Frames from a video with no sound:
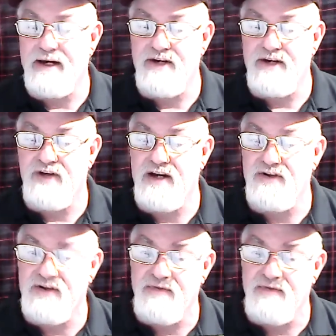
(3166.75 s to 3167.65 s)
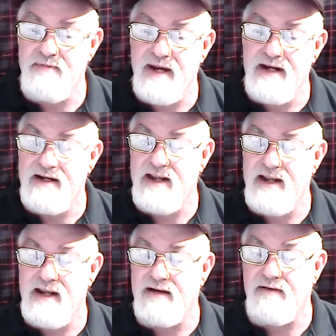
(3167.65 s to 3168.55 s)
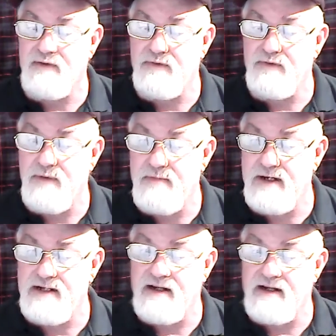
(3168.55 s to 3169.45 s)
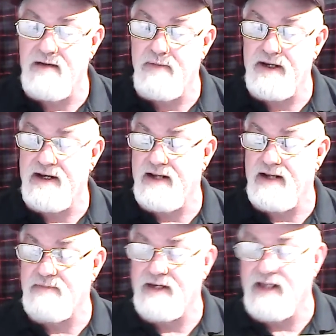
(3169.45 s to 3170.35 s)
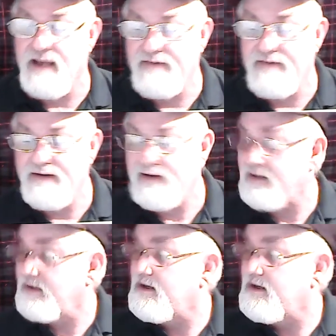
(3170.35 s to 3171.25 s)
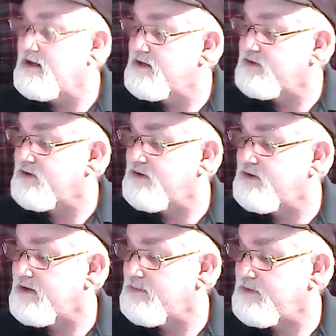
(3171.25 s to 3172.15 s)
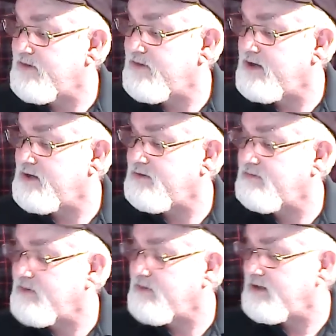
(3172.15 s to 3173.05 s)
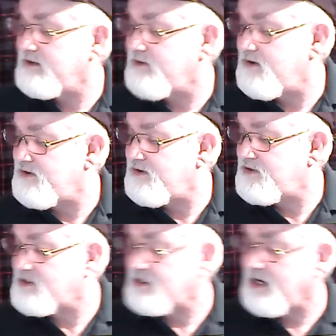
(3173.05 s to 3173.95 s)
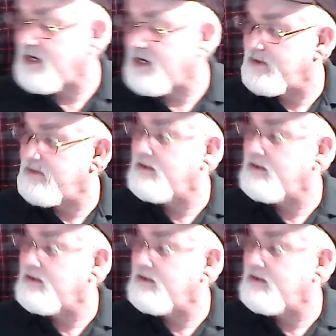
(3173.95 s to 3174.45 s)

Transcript: He changes from day to day. One minute he's got a beard, next minute you haven't. So you got to be very, very cautious, a captain.